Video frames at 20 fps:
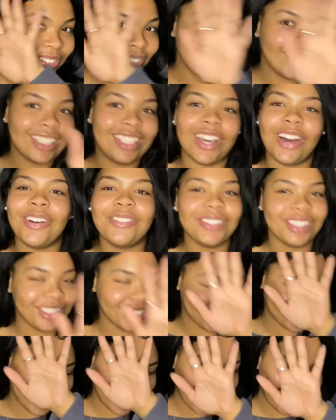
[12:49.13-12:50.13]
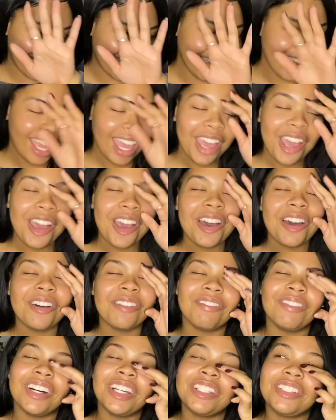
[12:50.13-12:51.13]
Don't be doing that.
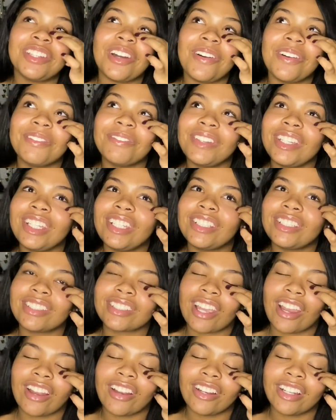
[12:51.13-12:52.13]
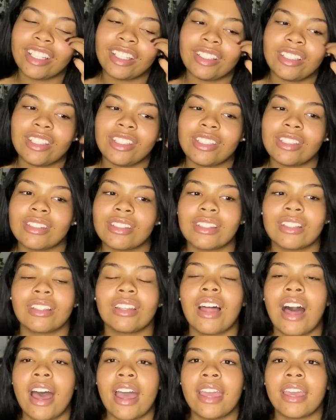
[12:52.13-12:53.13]
But don't be discouraged.
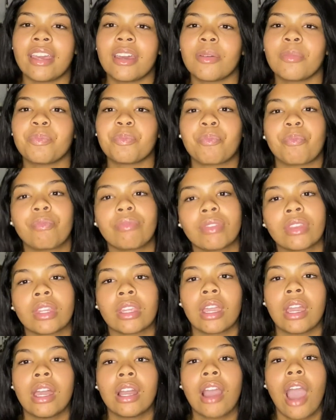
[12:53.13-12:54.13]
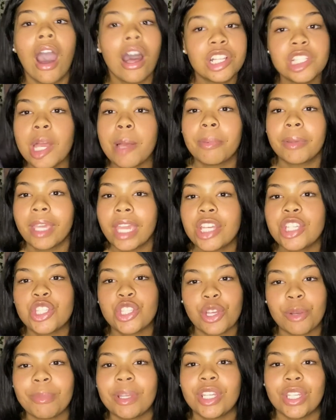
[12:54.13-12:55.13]
Like, college applications
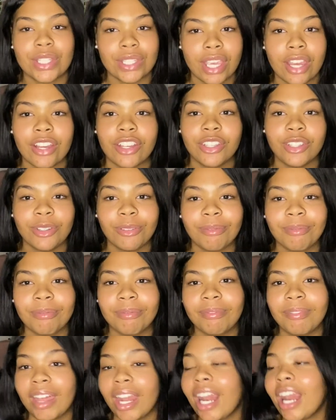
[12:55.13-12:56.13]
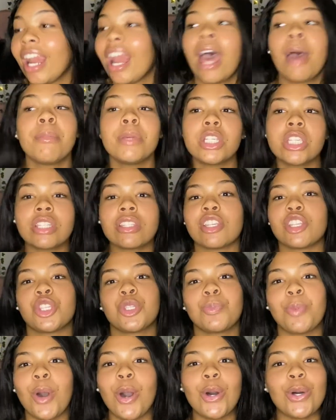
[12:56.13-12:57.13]
are meant to scare you. And I'm gonna just
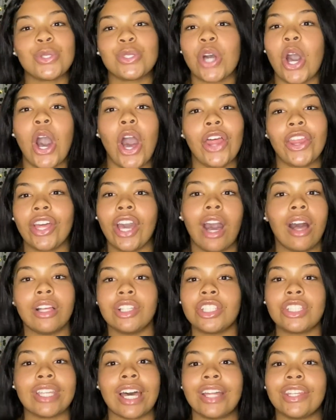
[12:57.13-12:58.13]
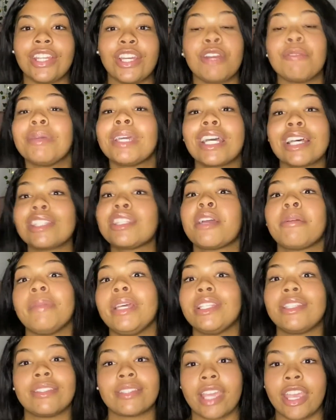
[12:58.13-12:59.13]
expose all of the colleges out there because they're meant
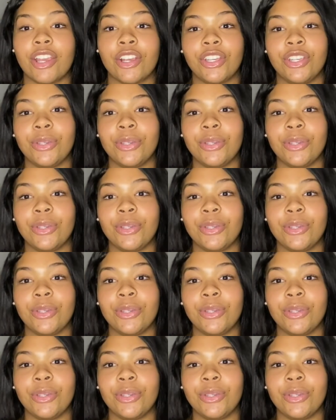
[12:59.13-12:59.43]
to scare you.